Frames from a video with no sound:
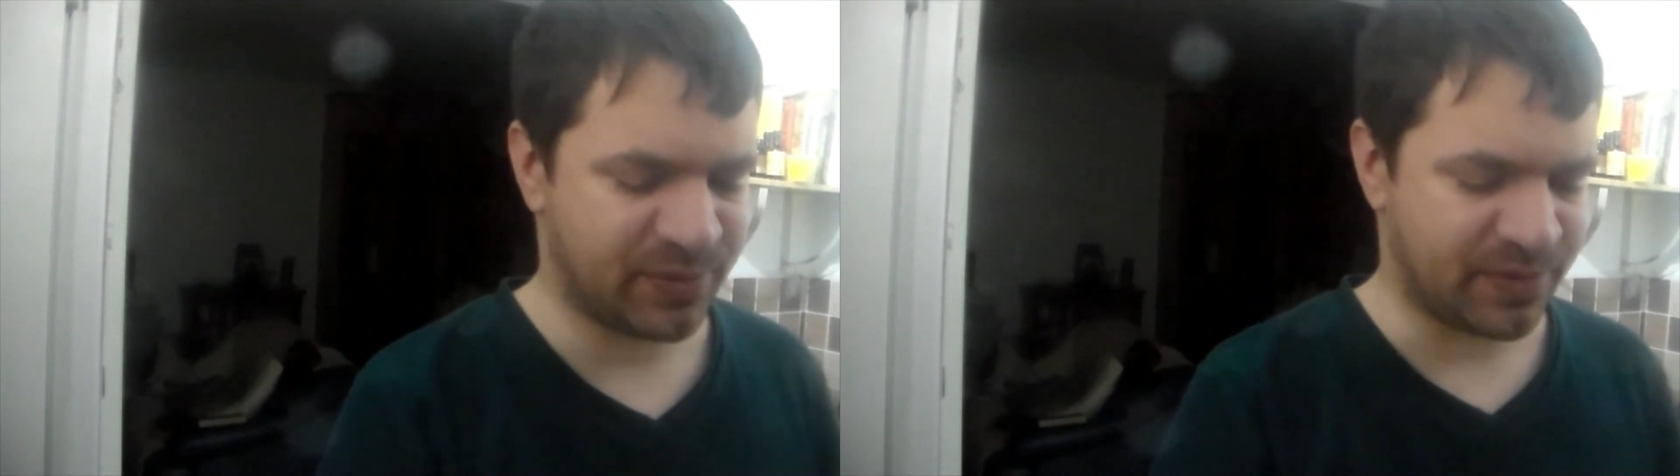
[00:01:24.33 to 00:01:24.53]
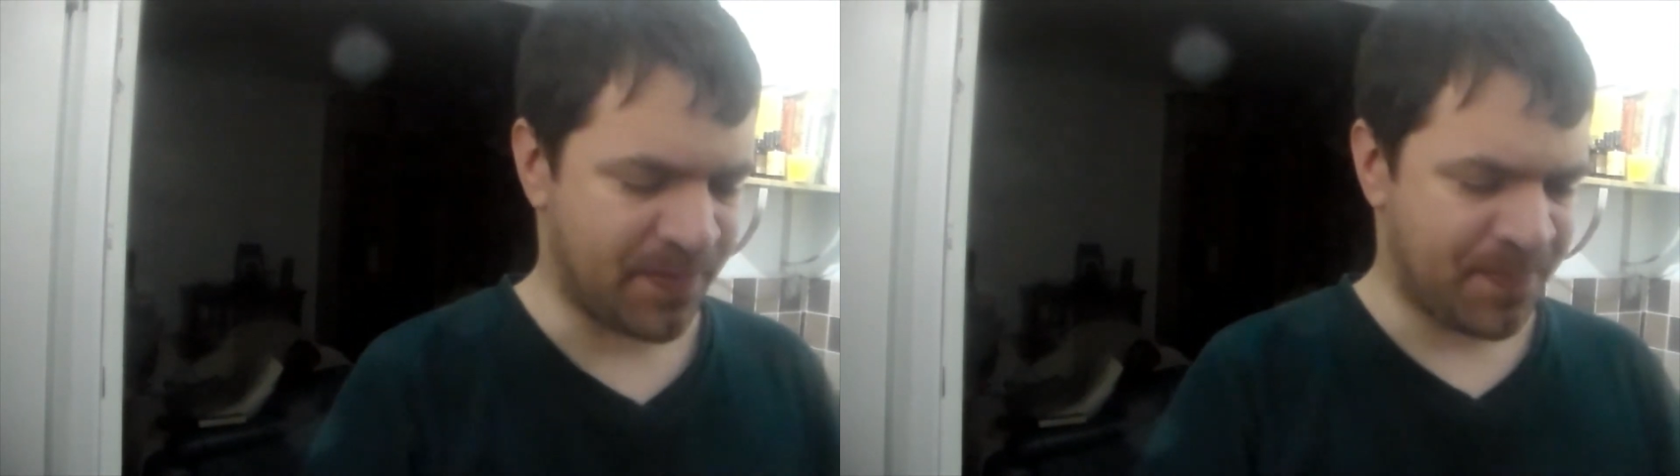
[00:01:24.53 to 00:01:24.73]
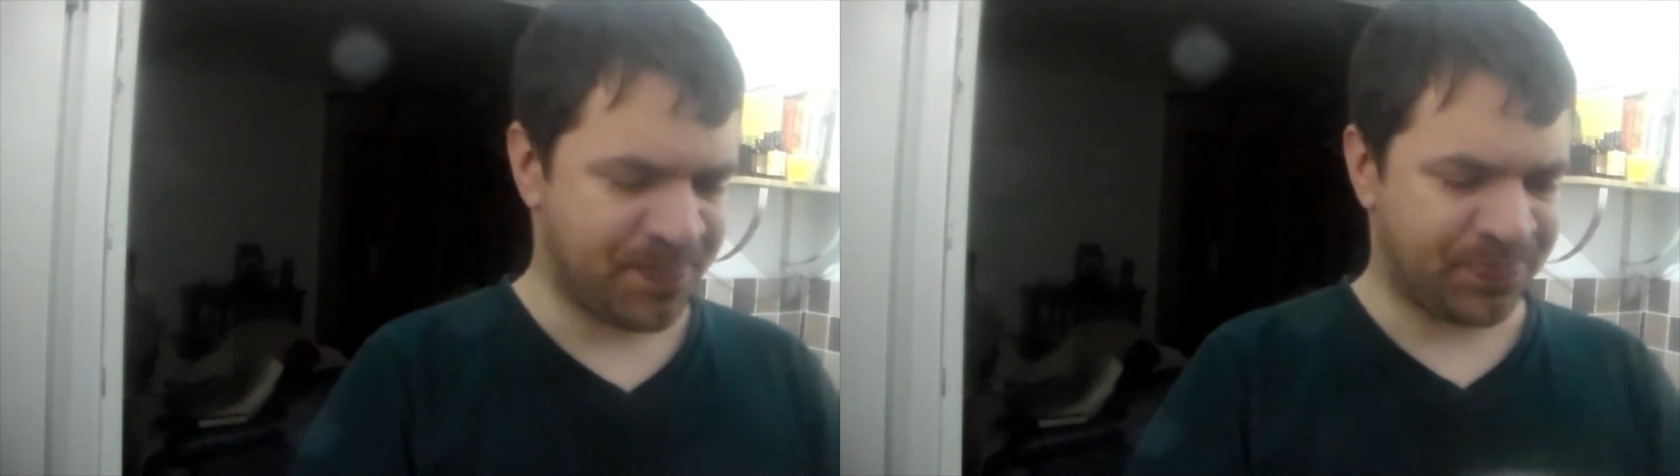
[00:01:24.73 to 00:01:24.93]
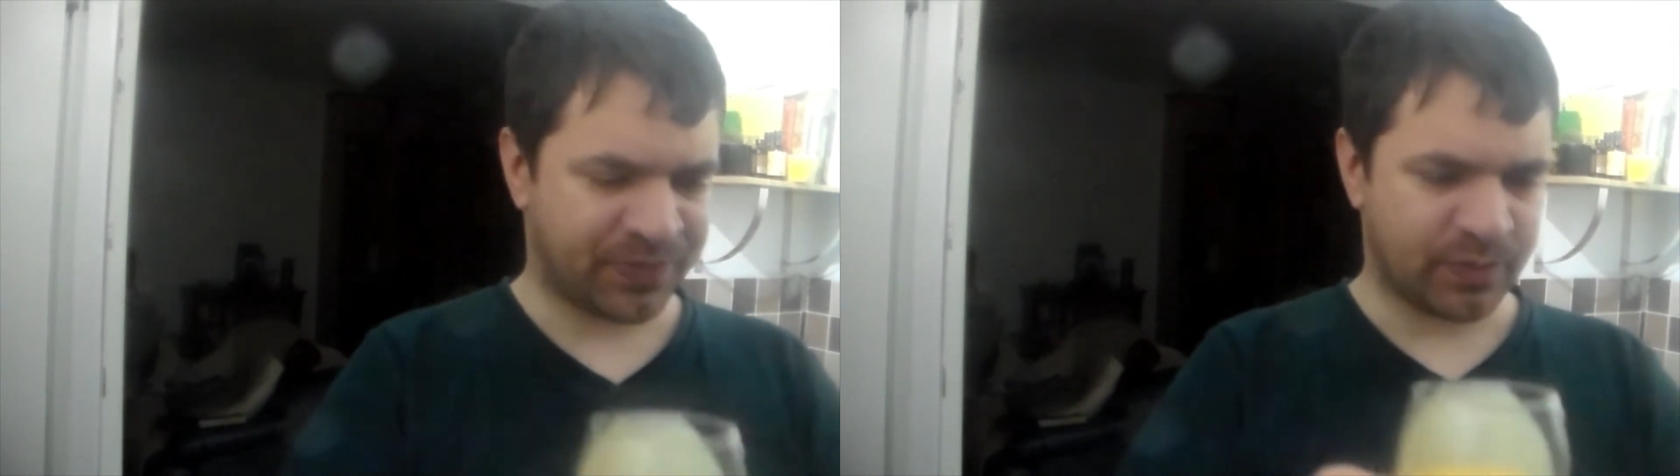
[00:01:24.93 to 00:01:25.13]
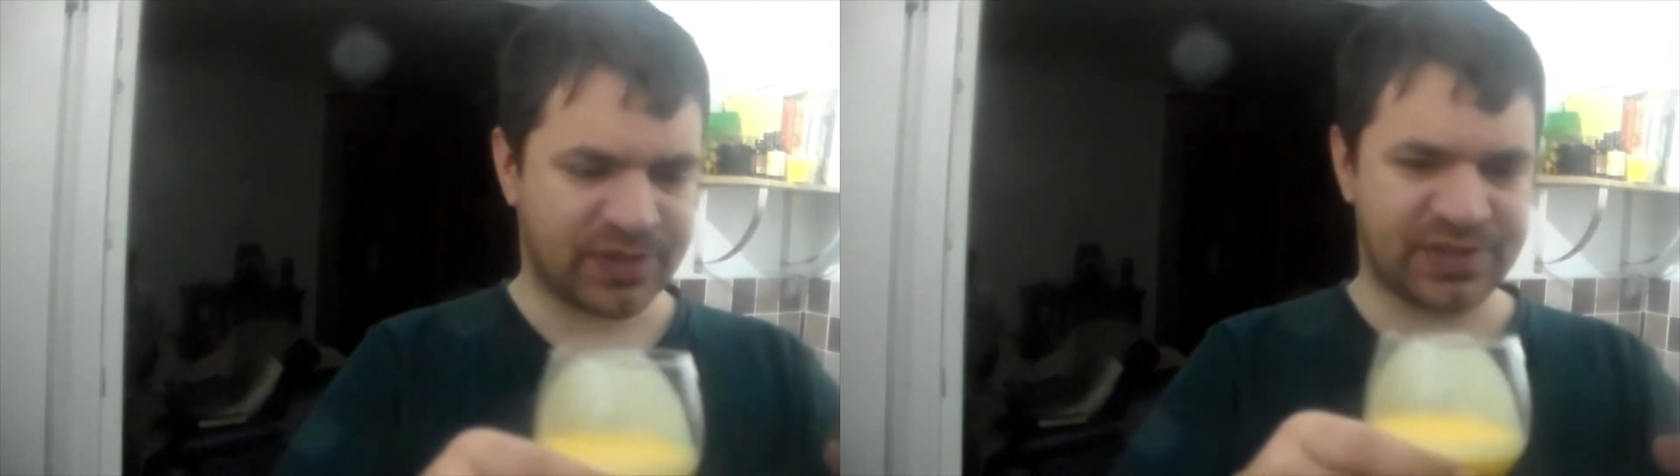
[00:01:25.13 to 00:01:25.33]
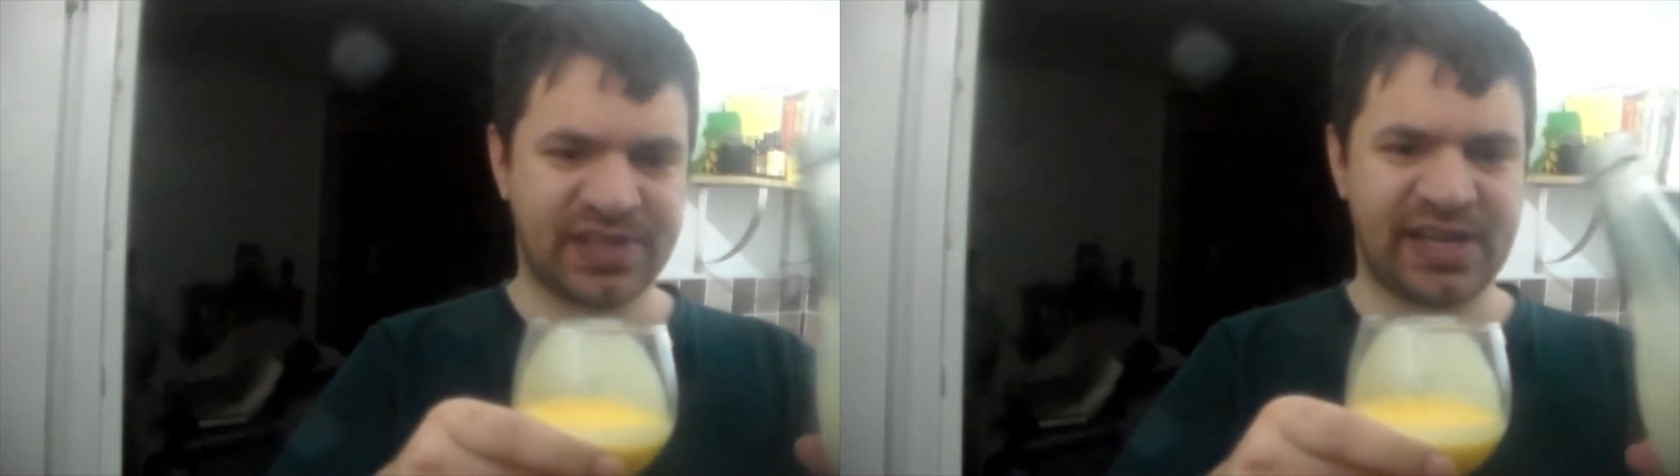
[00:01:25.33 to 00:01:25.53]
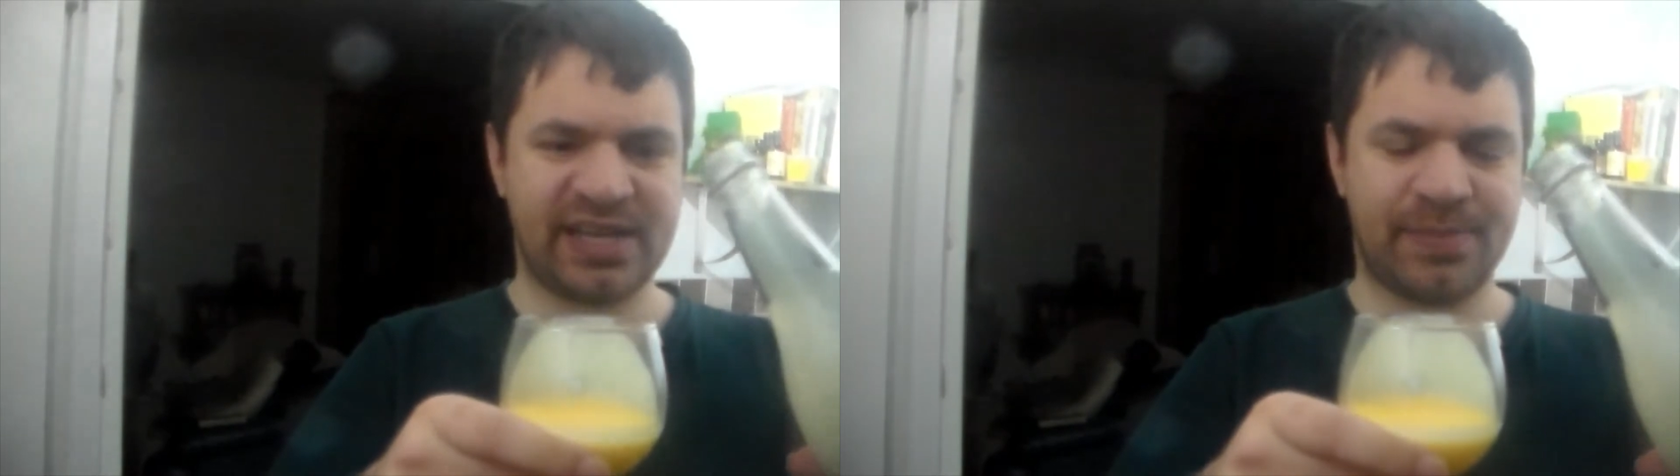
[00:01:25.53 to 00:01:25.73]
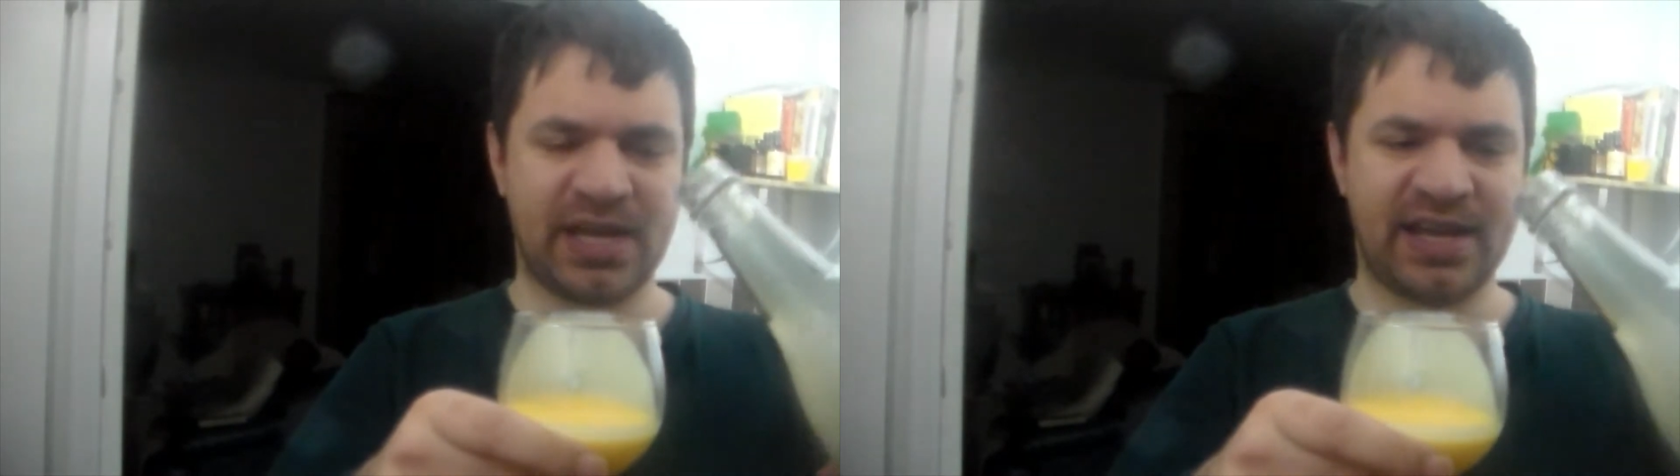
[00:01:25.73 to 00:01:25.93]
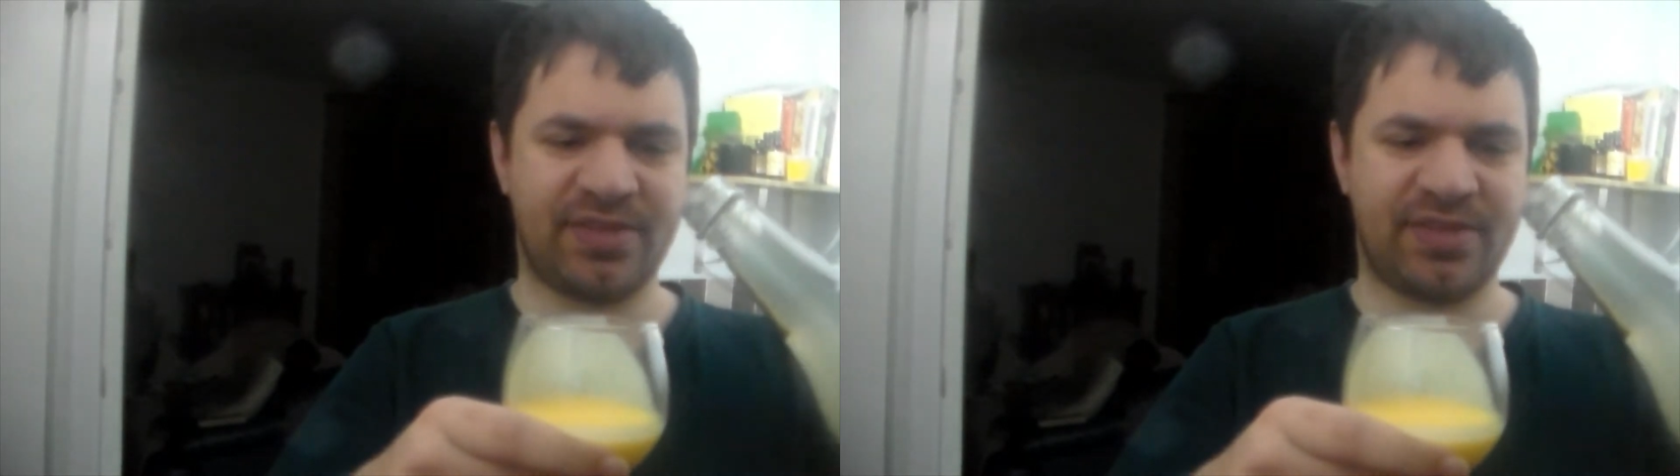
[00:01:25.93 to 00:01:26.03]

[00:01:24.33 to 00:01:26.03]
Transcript: but it's a silly lemonade.